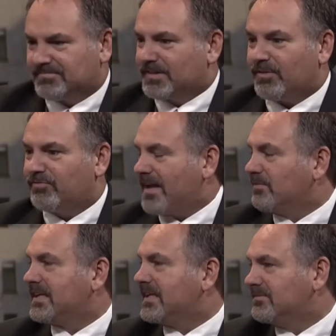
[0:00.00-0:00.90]
their
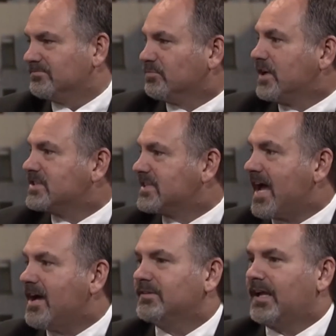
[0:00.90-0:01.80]
family reached
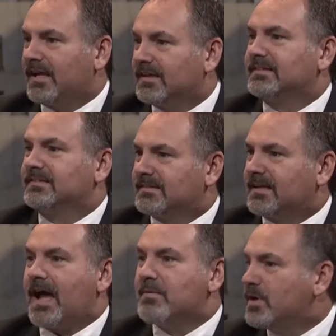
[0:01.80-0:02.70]
out and
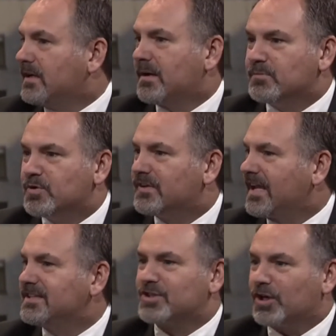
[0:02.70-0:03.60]
I ended up moving
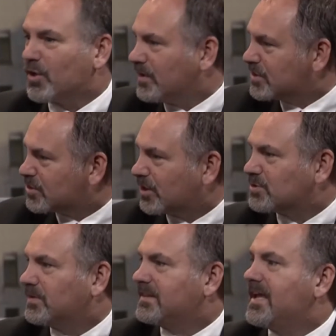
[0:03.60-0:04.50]
in, started going to church
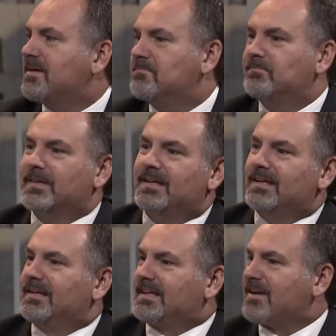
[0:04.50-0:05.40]
with them,
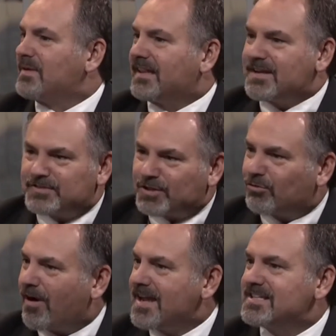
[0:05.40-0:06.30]
gave my life to
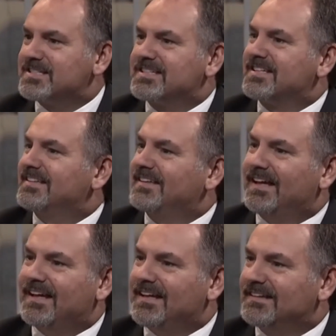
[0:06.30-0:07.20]
Christ,
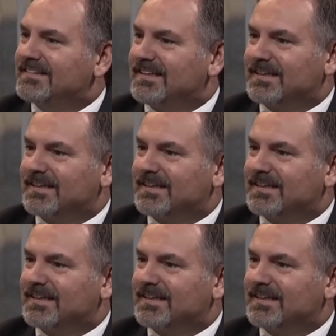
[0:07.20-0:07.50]
and uh,